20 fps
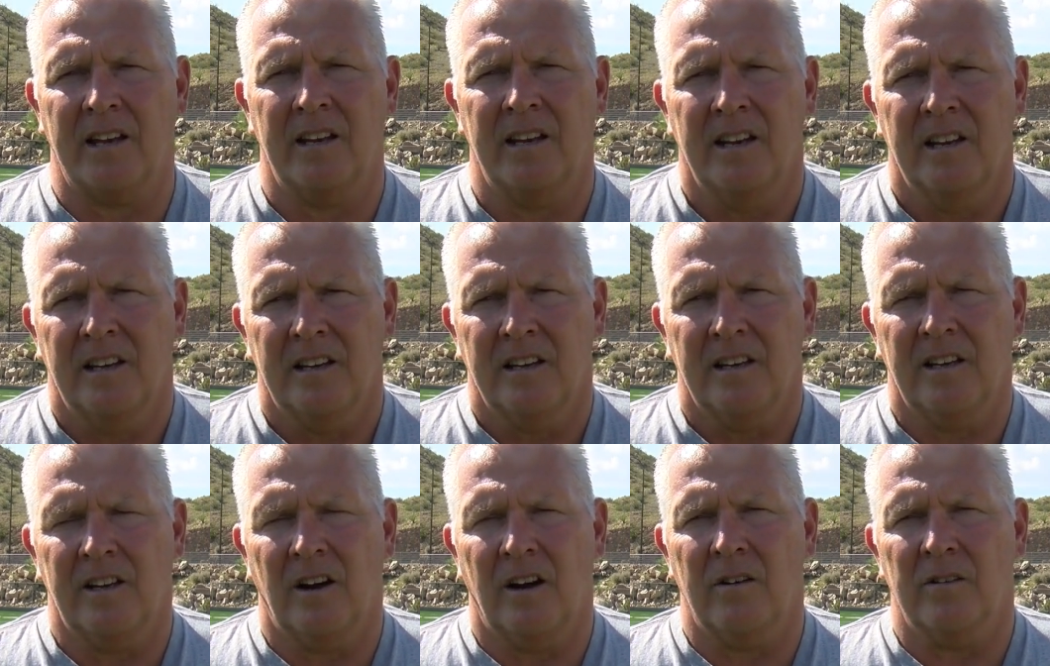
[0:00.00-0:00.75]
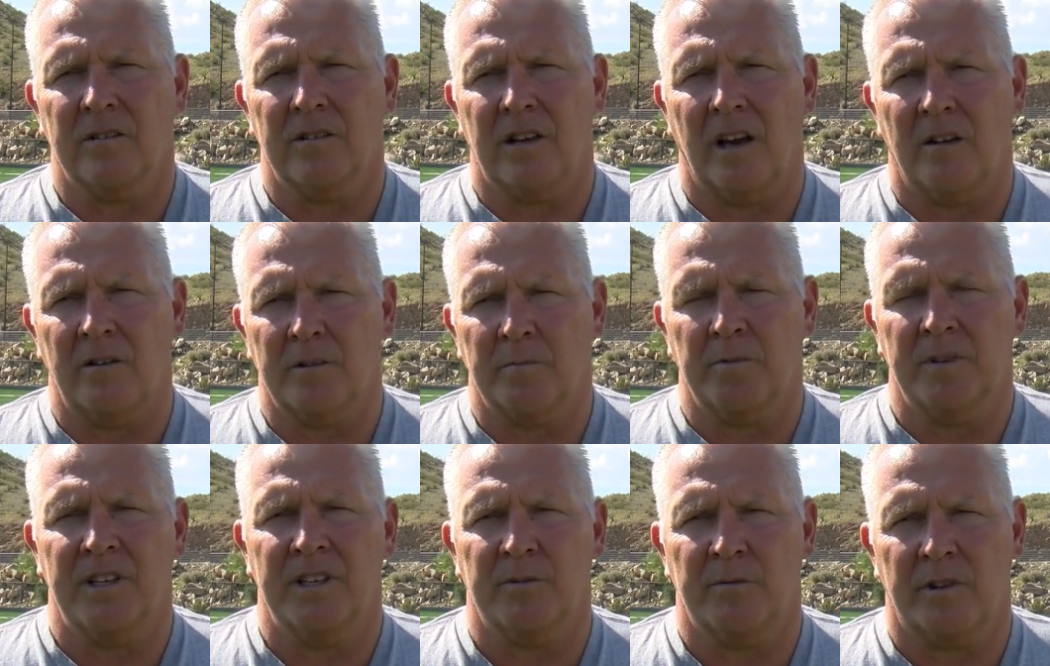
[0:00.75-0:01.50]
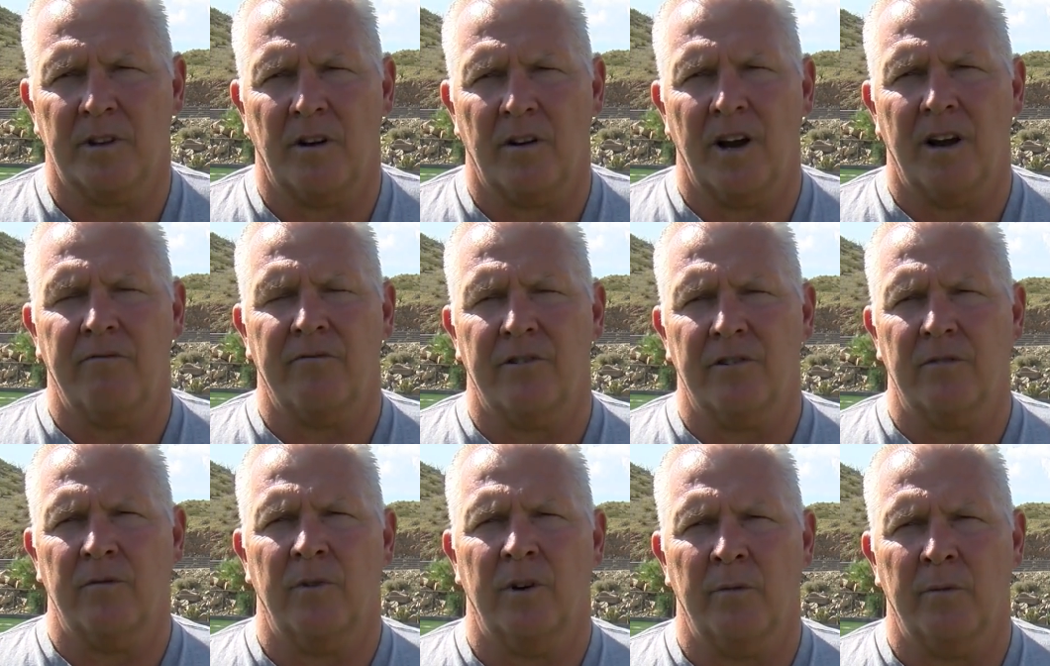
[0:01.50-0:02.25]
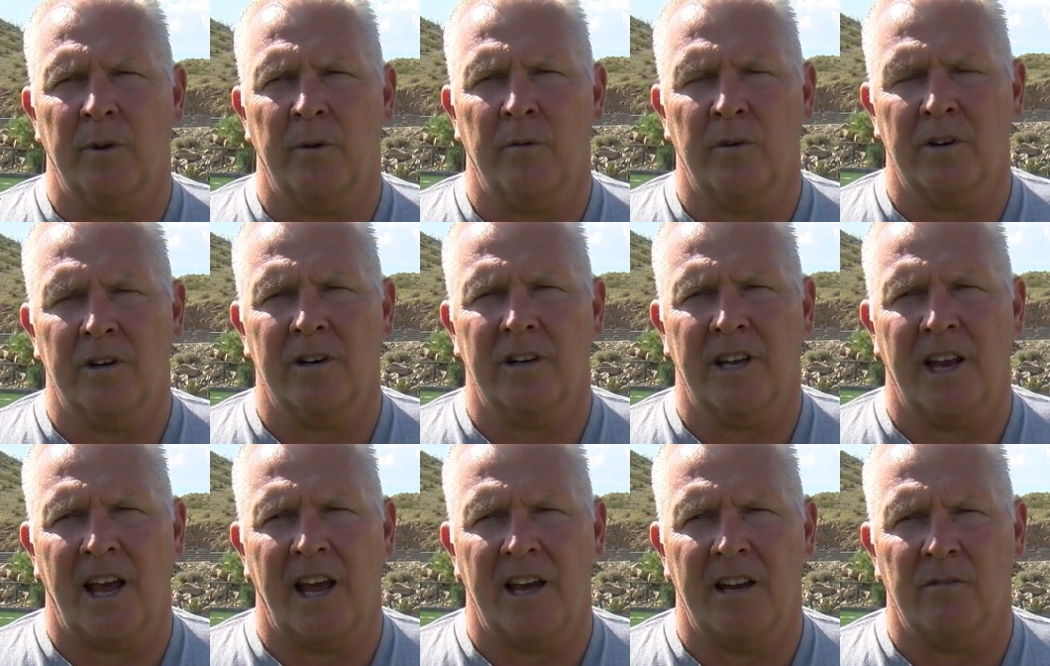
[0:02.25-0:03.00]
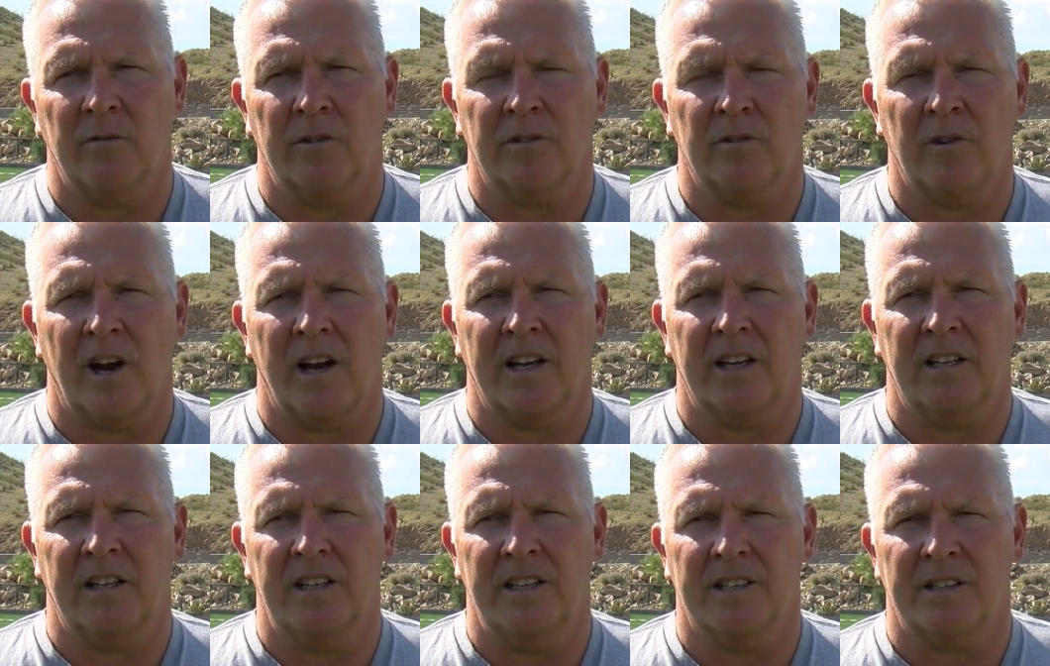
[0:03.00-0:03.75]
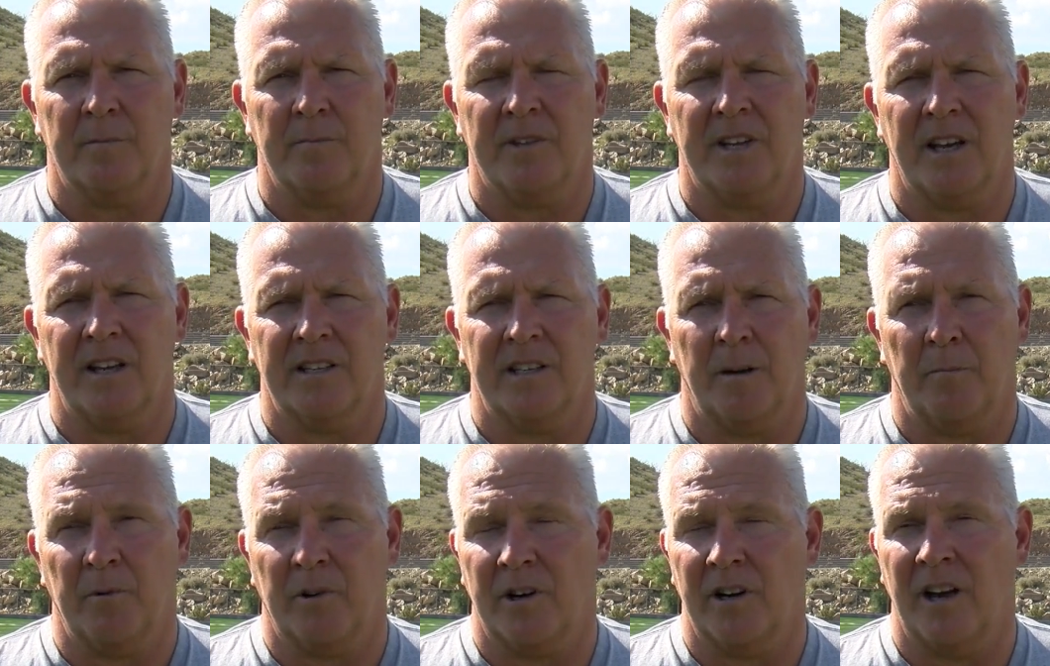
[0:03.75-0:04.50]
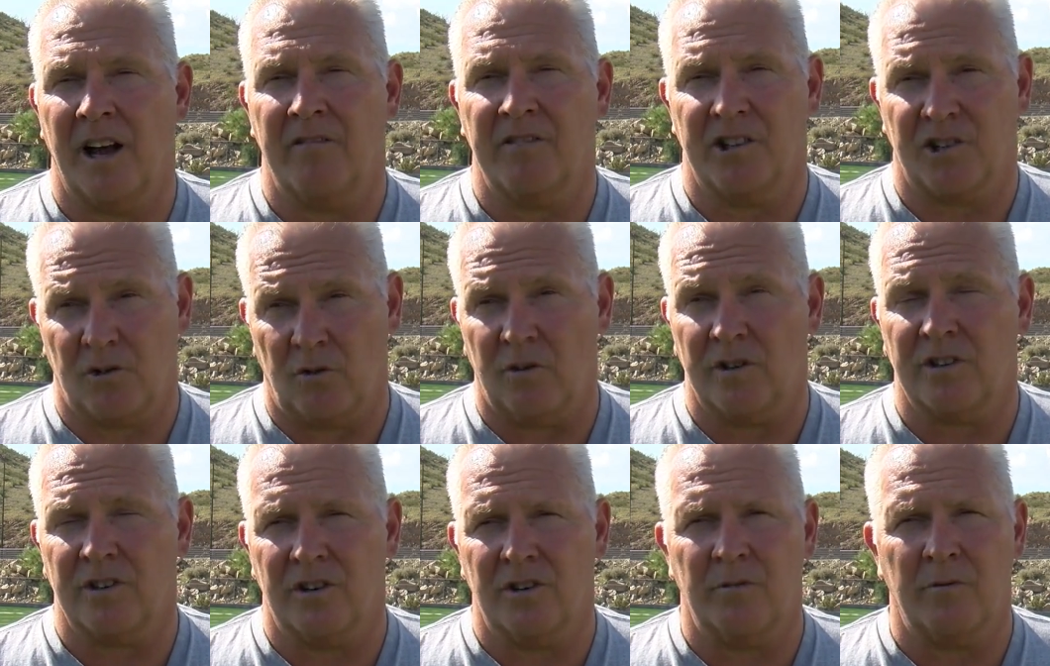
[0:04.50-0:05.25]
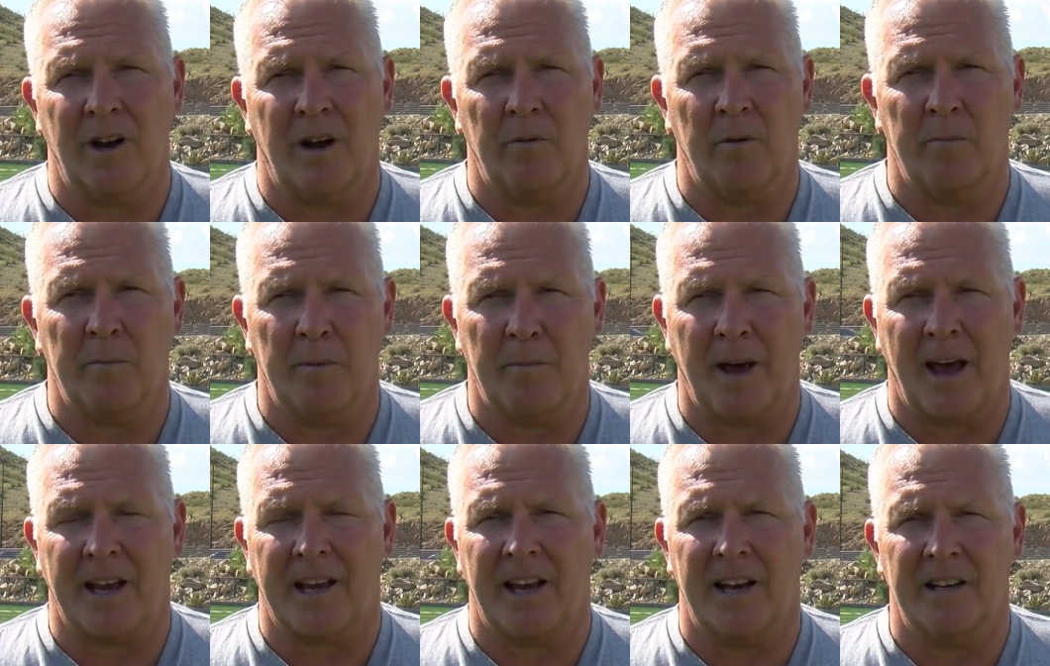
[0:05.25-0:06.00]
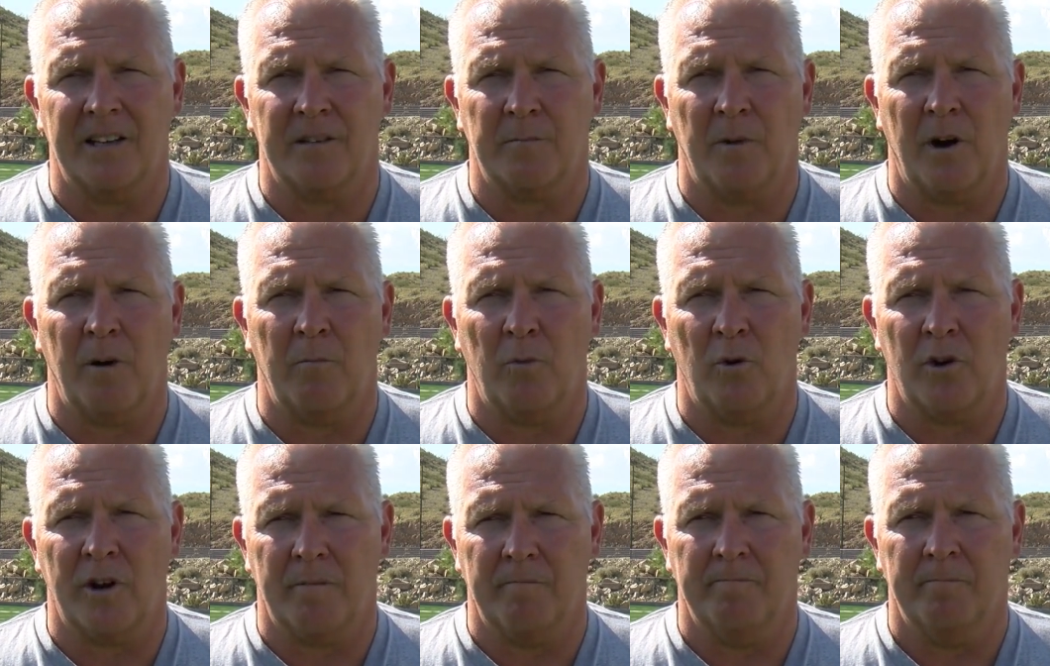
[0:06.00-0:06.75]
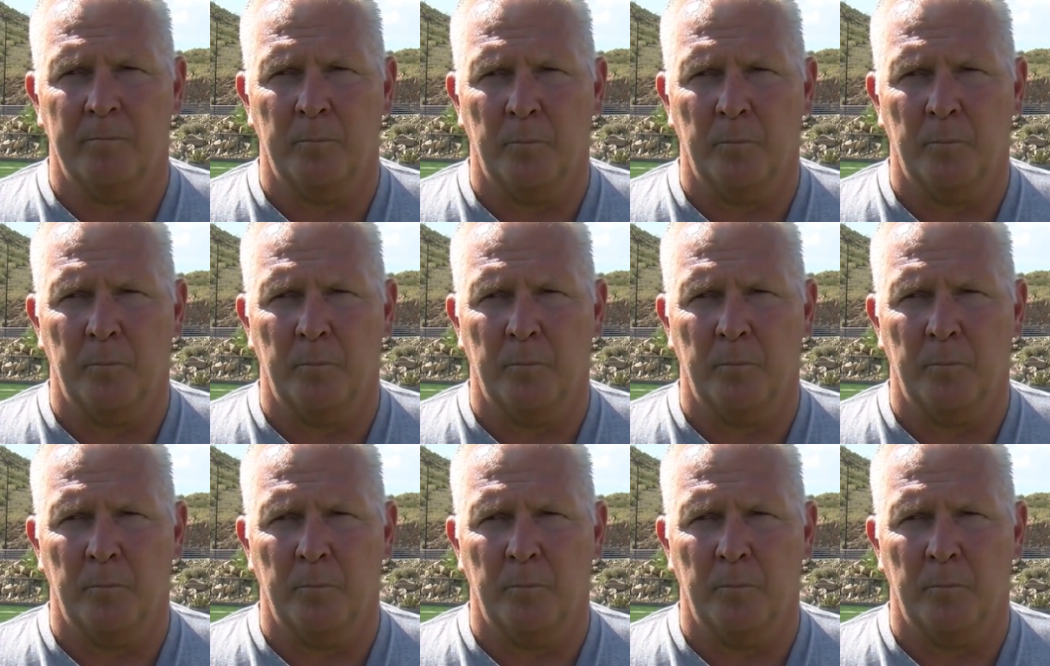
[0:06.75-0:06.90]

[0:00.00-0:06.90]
And, you know, I was, I was pleased with our effort and where we were today, and we'll try to clean some things up. We're going to have a short turnaround. We'll be back at it tomorrow morning.